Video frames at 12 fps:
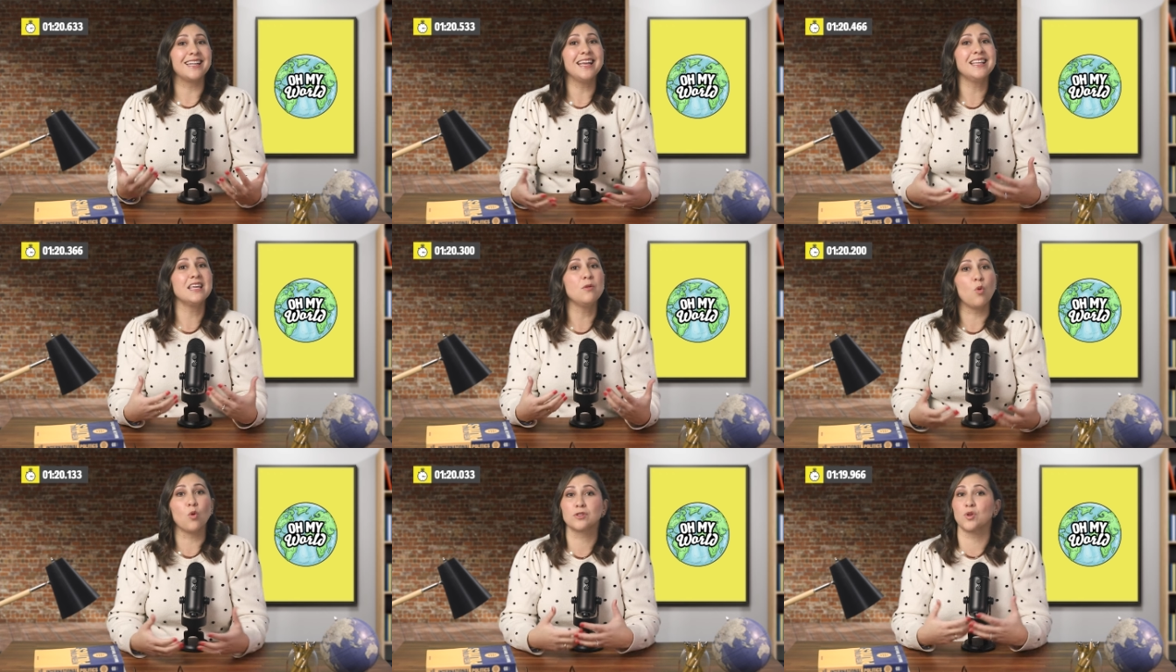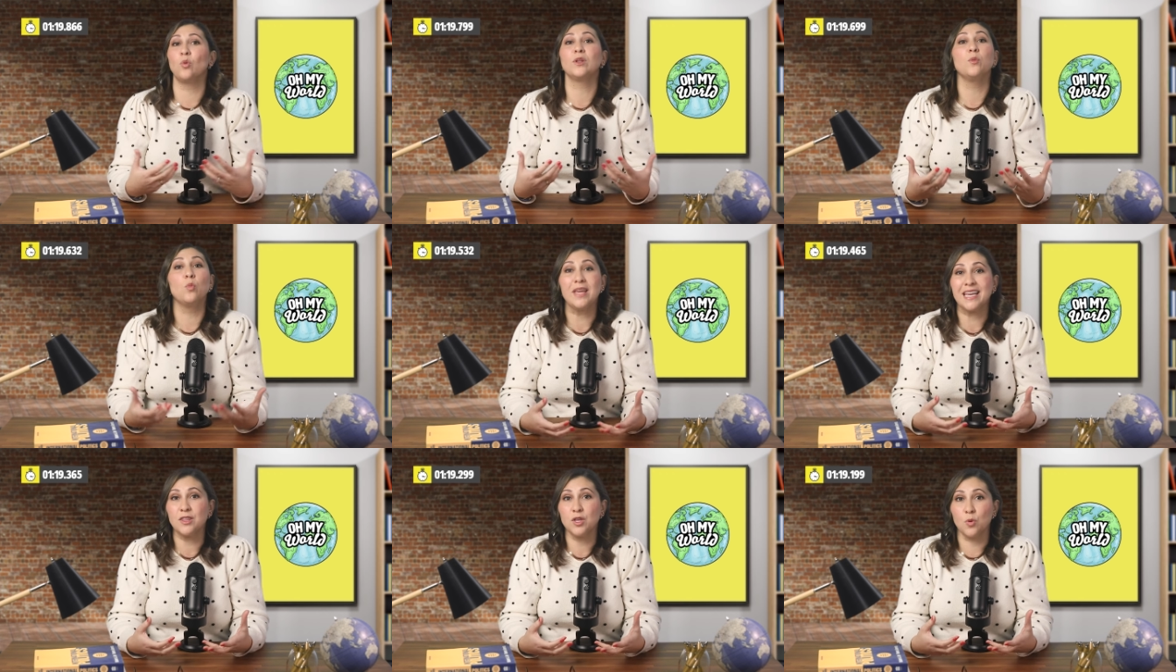lengthy wars only
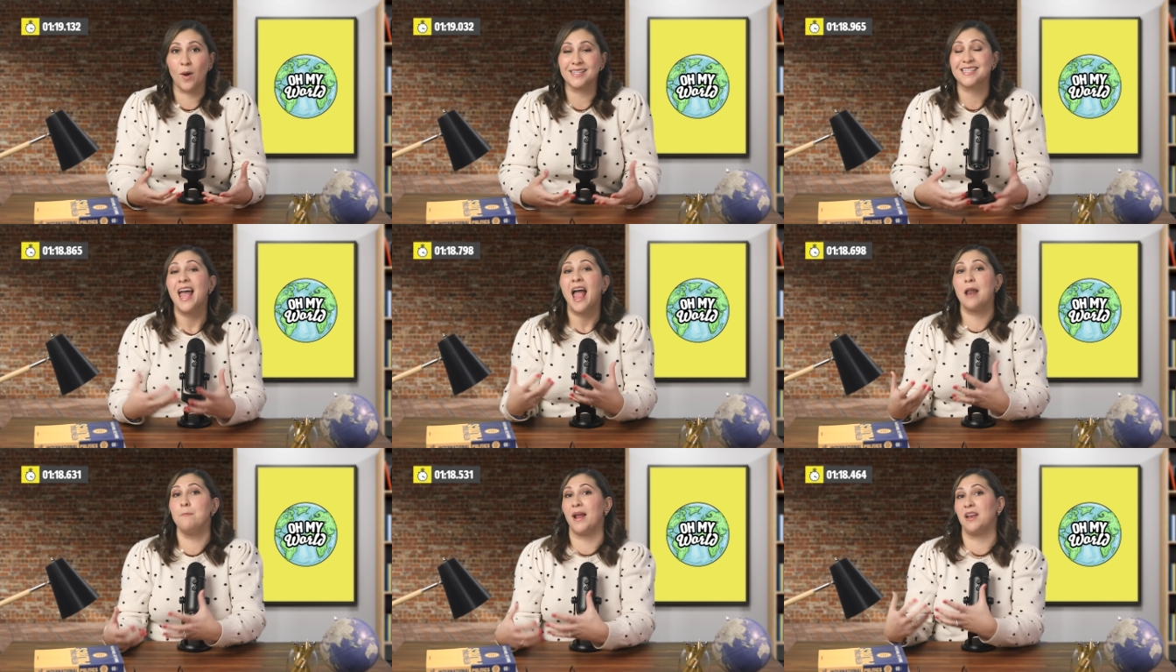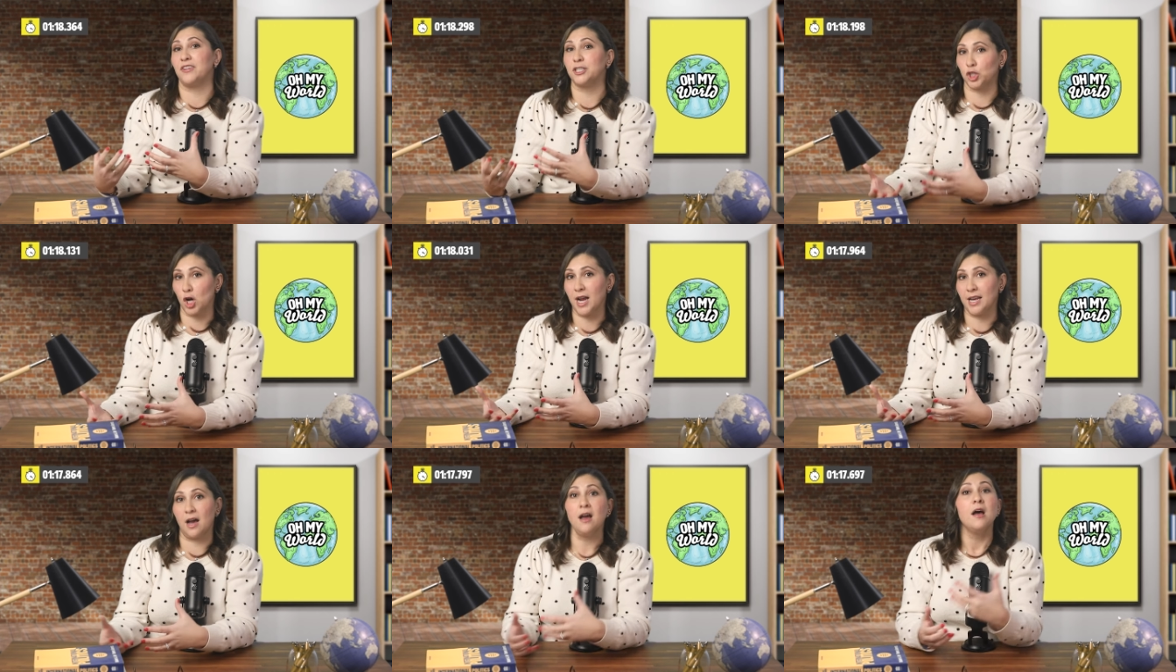weaken the U S and benefit
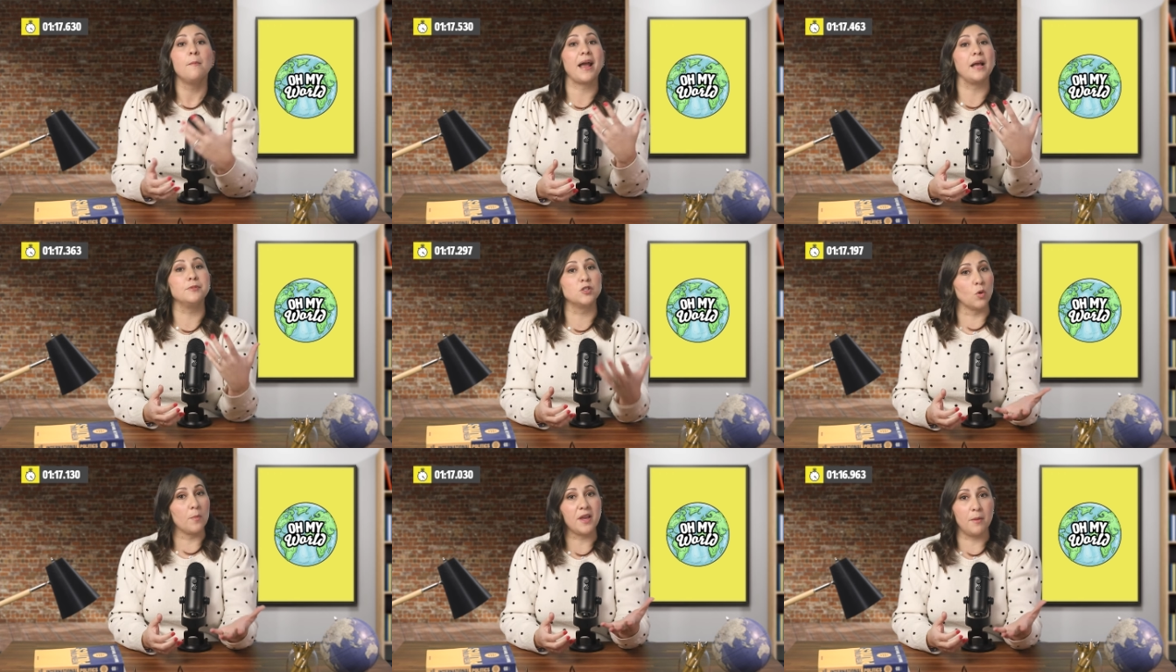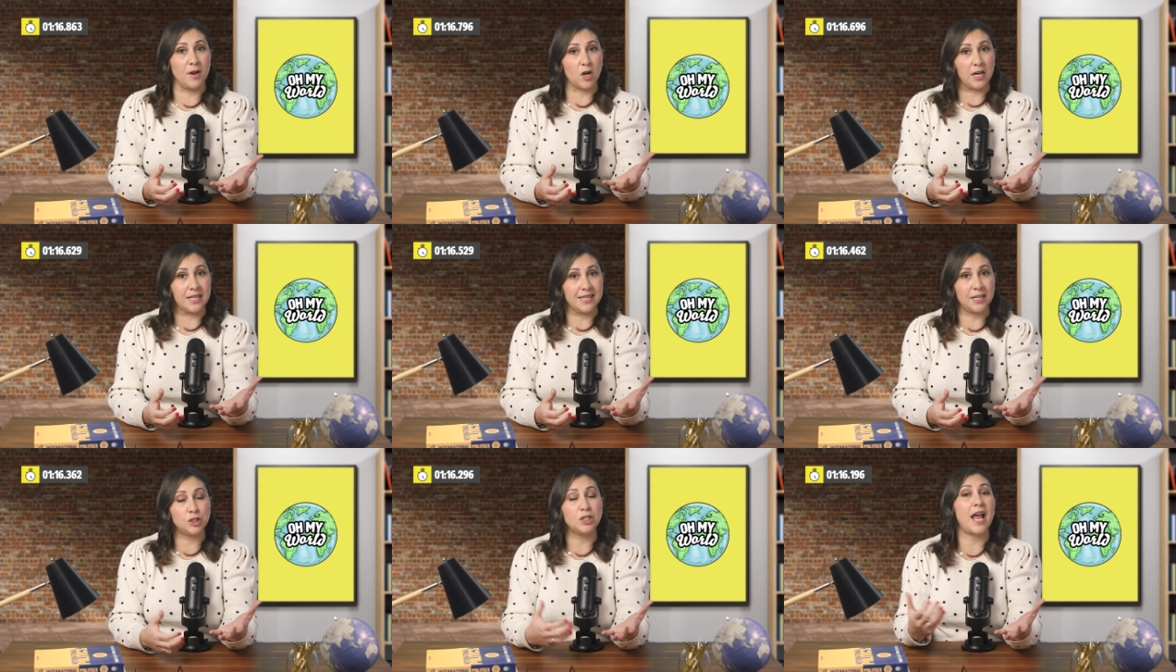China by absorbing American
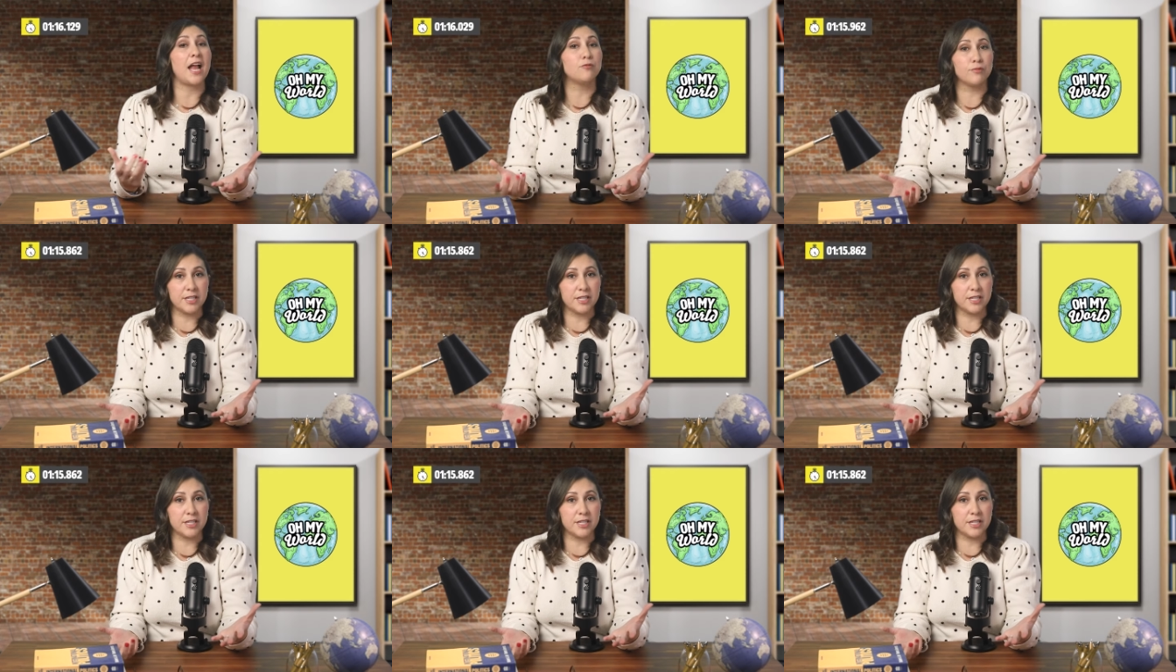attention and